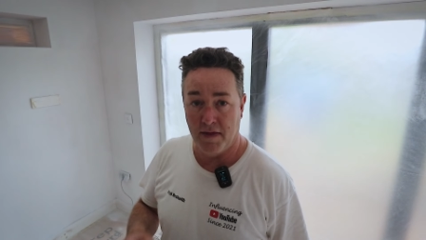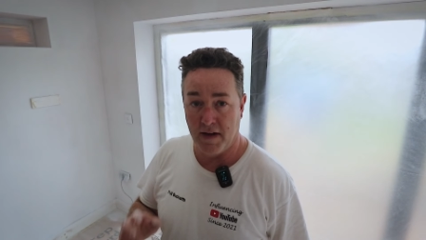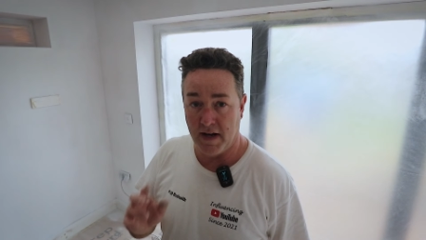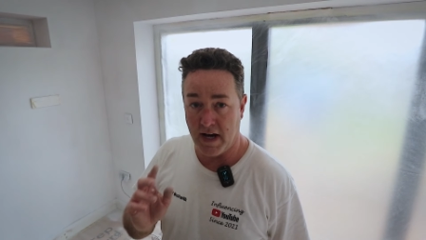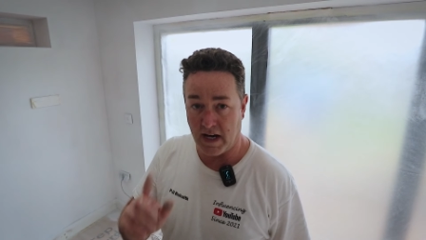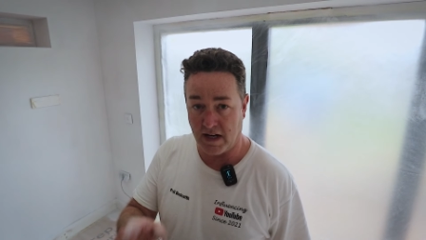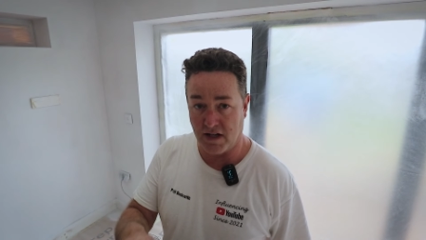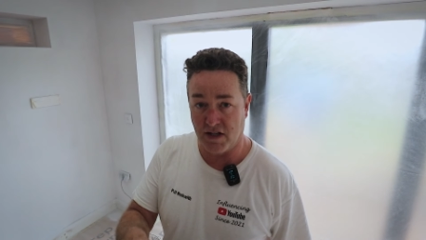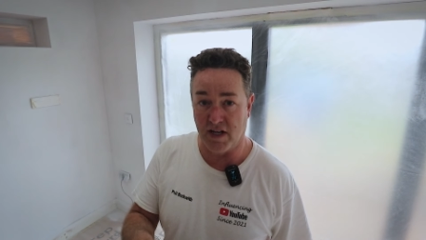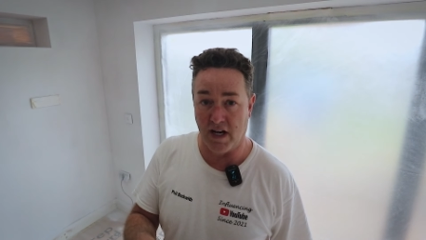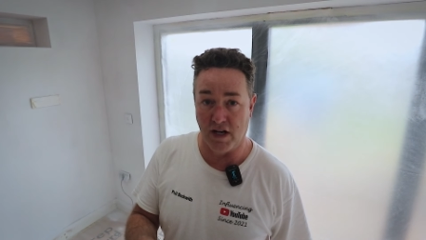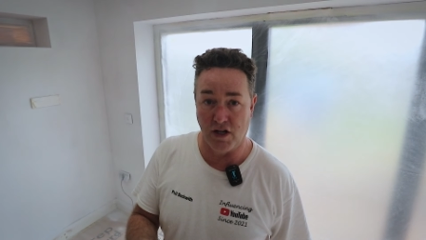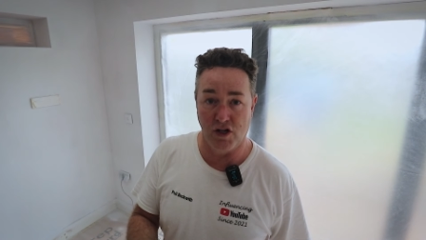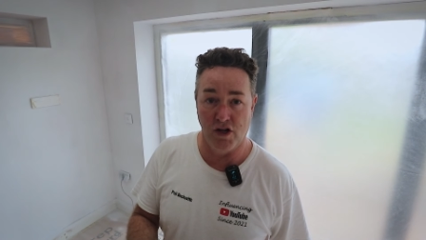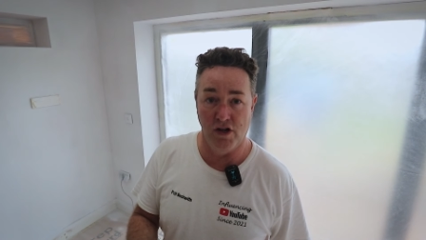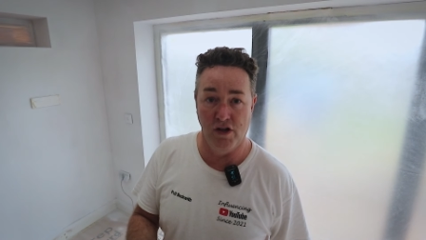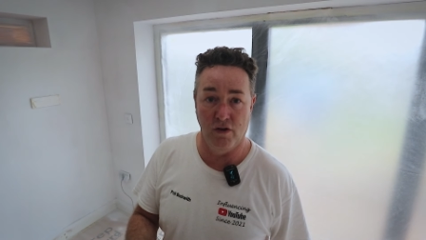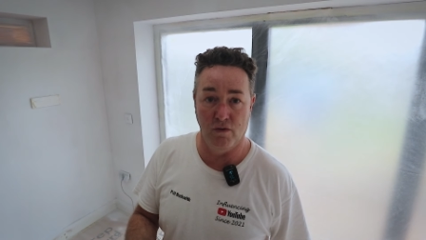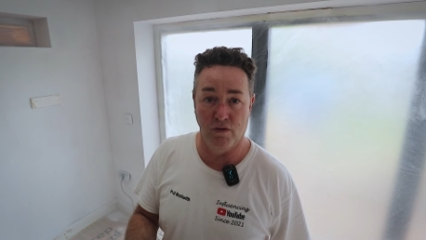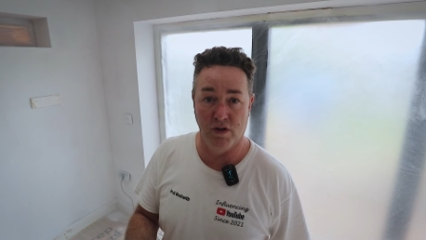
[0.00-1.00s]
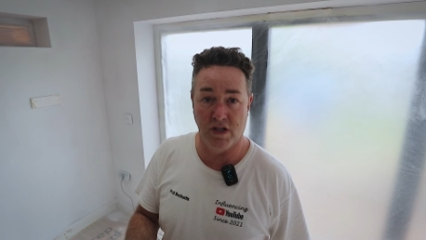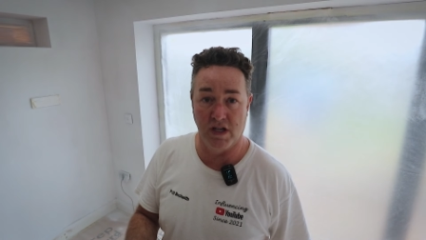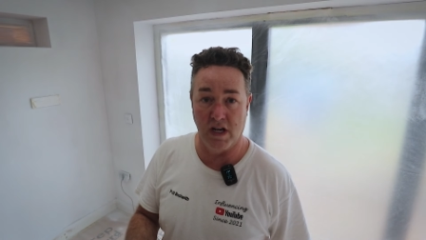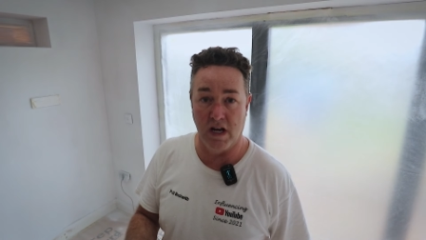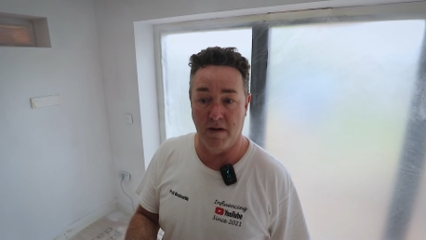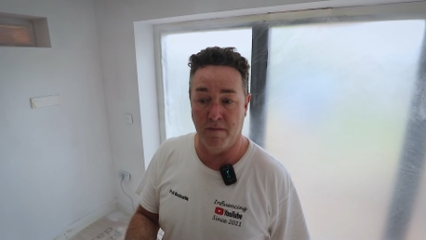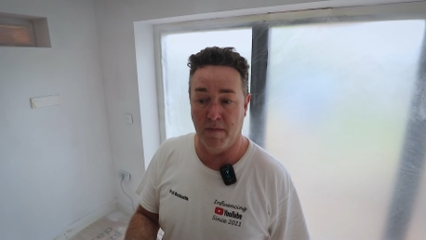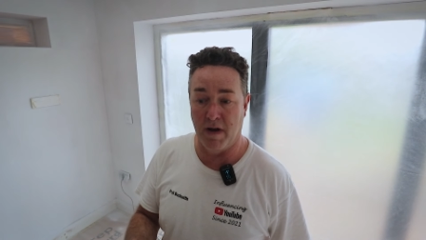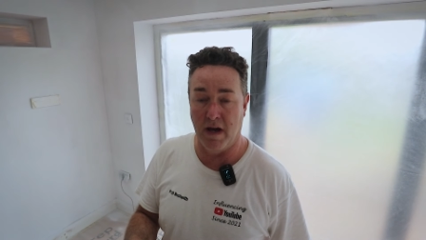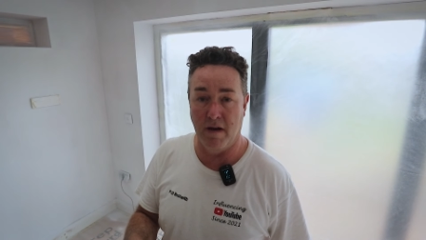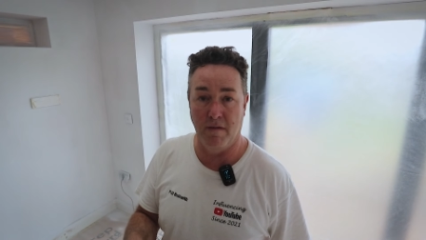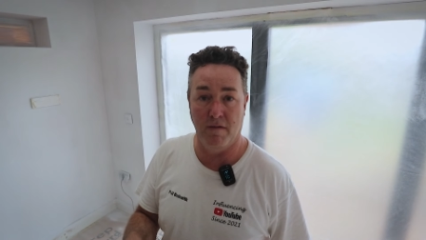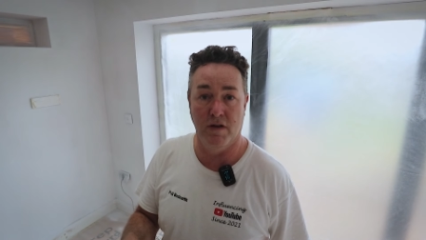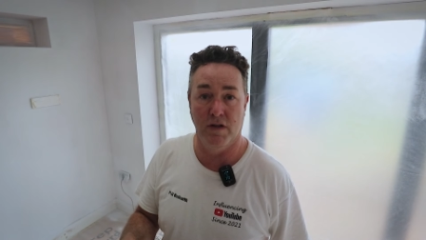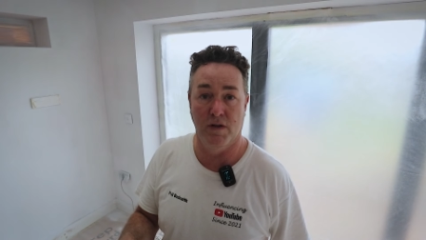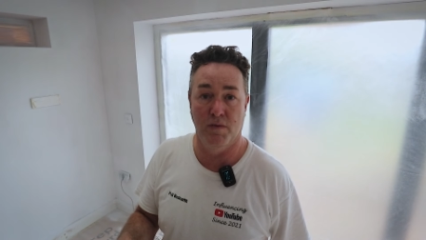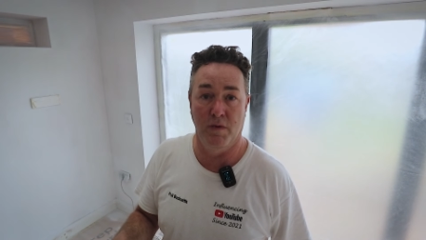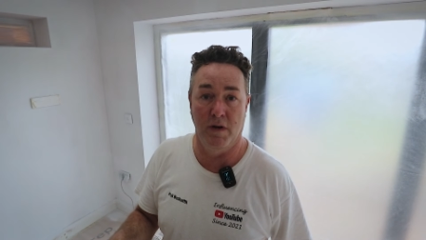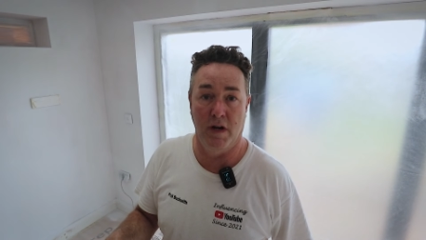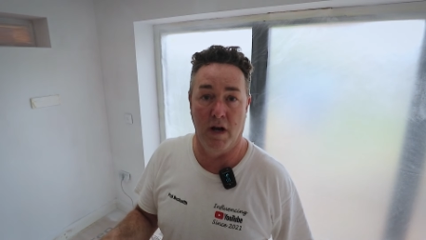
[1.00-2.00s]
The next section you'll see me
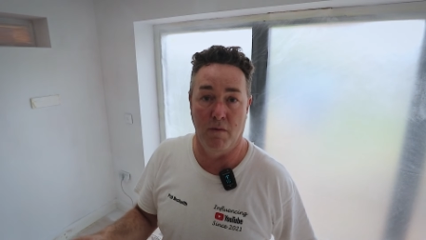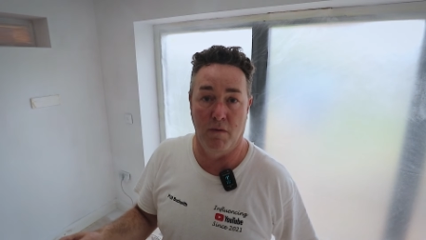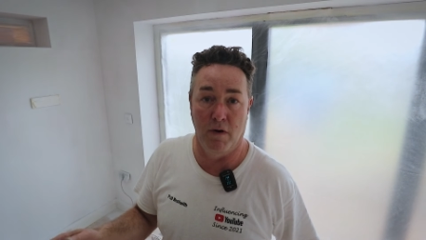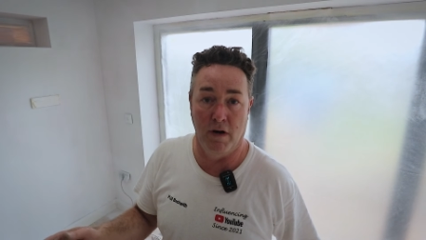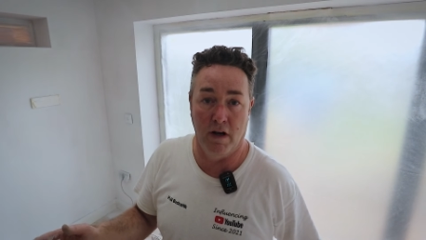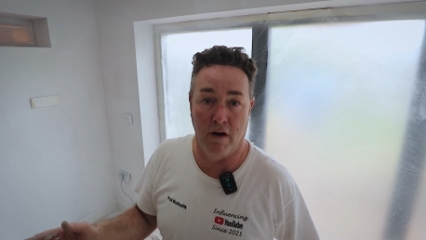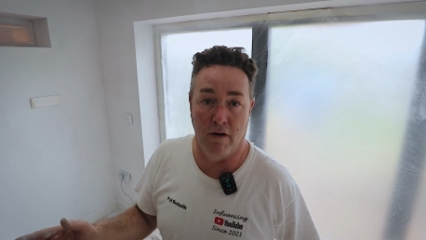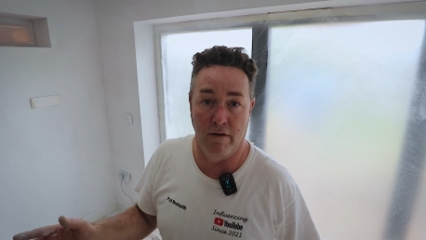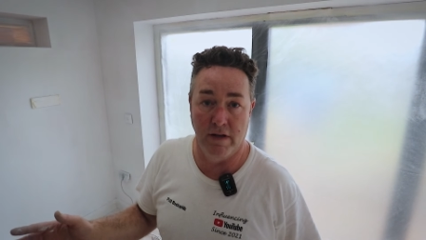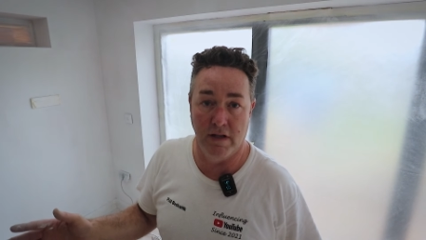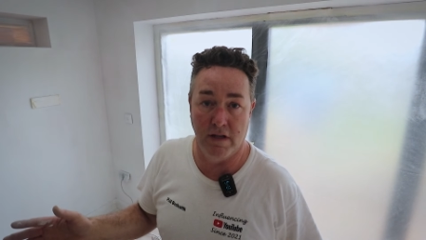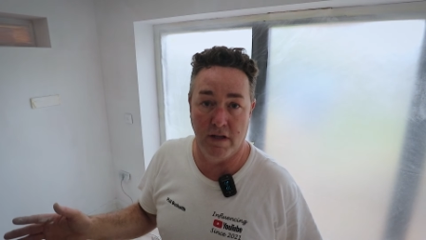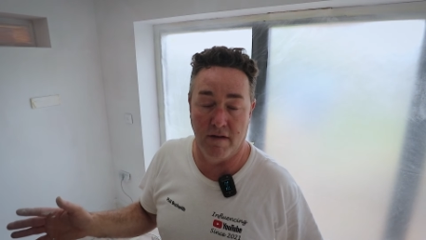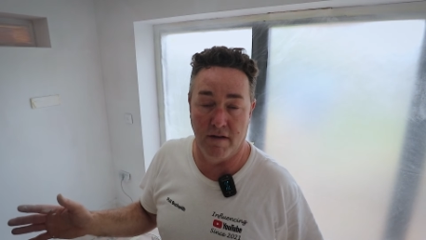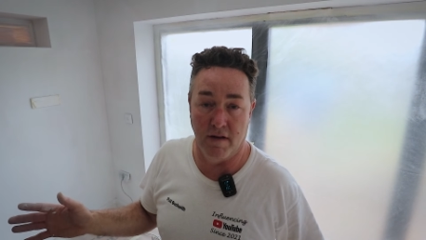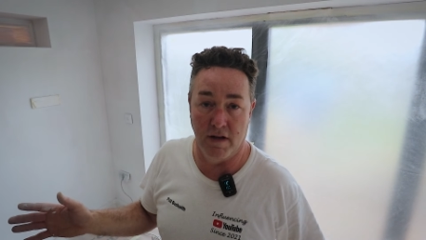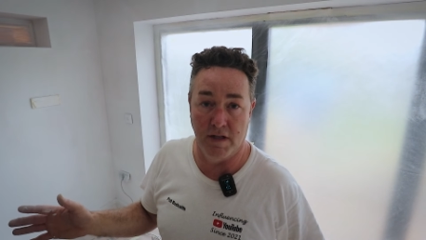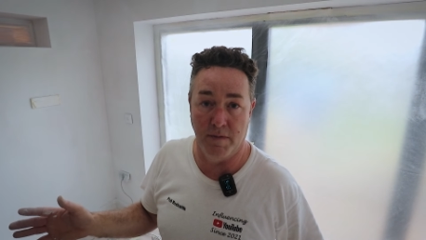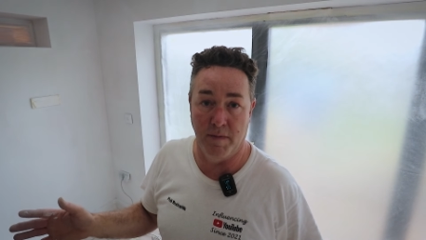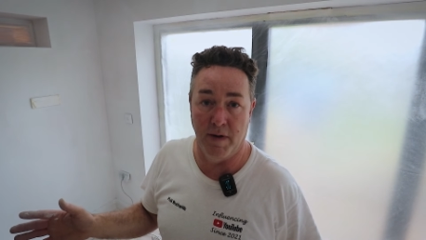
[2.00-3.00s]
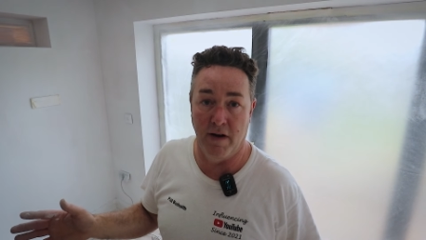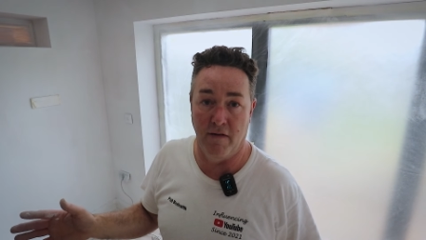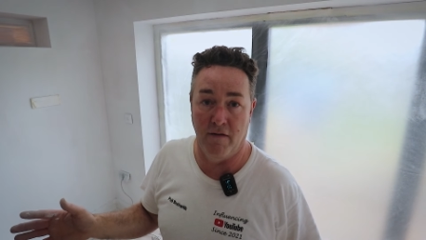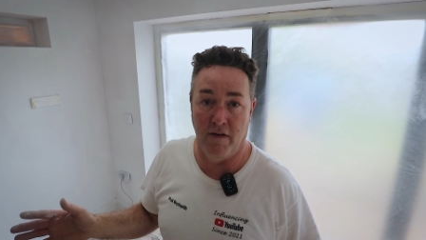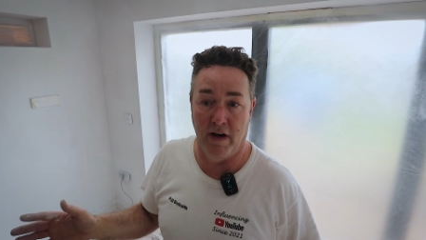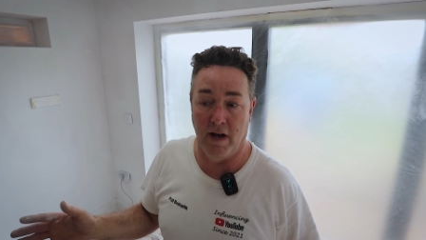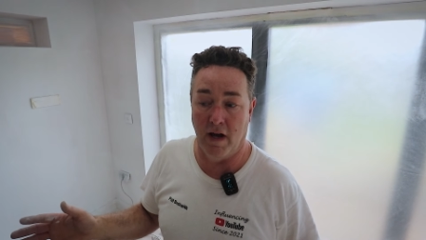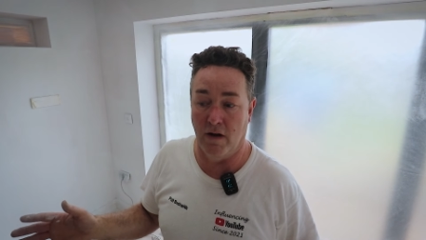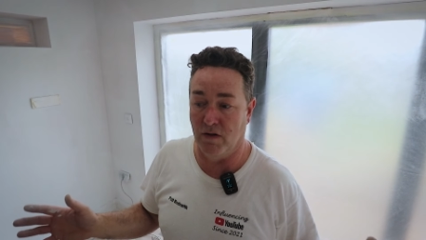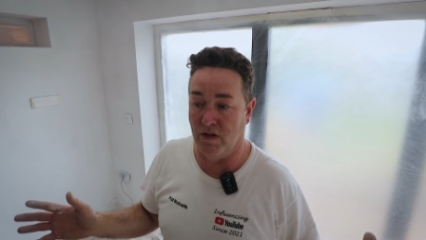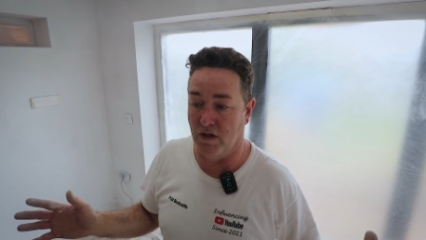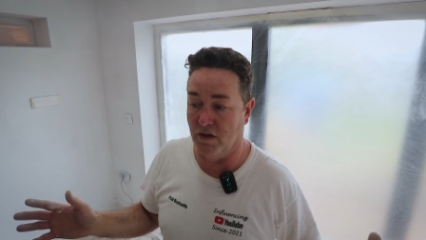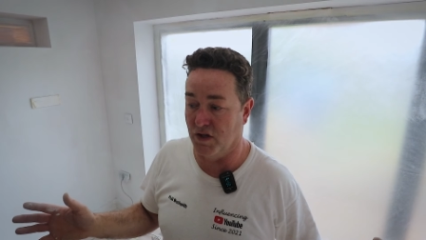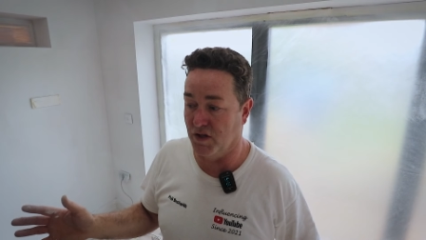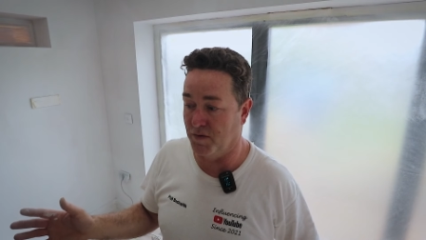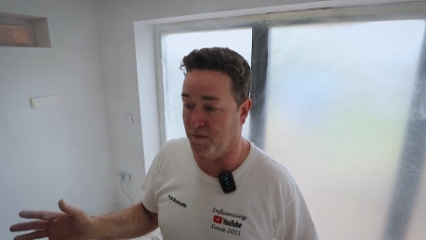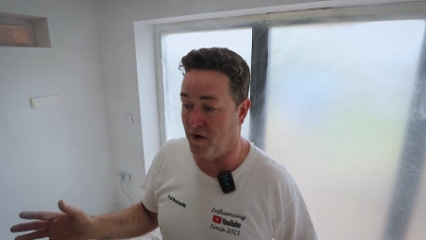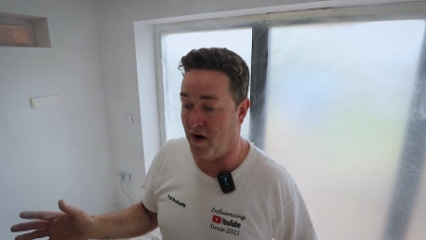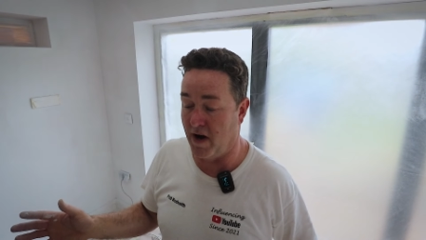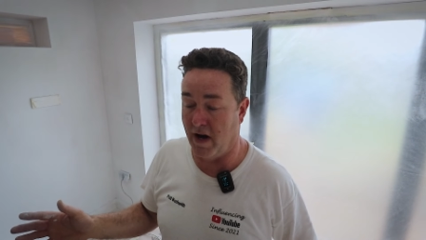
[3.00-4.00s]
because we don't want to go into 30 minute videos on
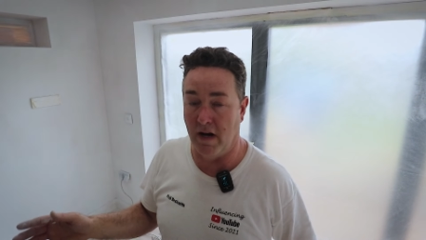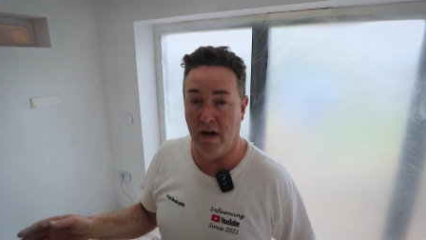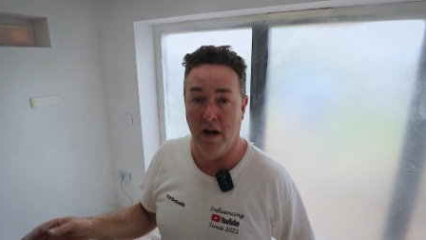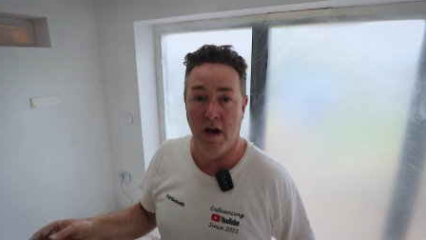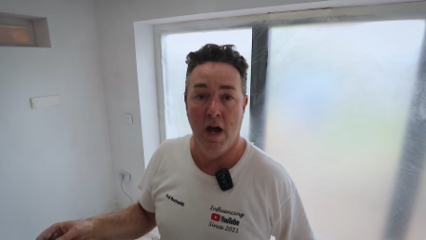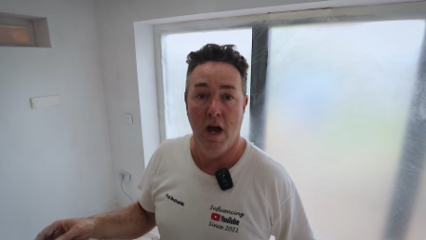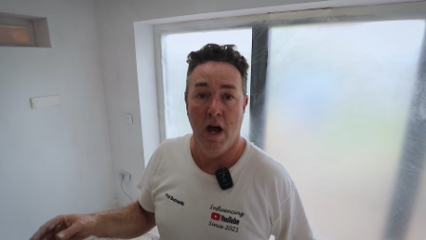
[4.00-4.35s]
spraying.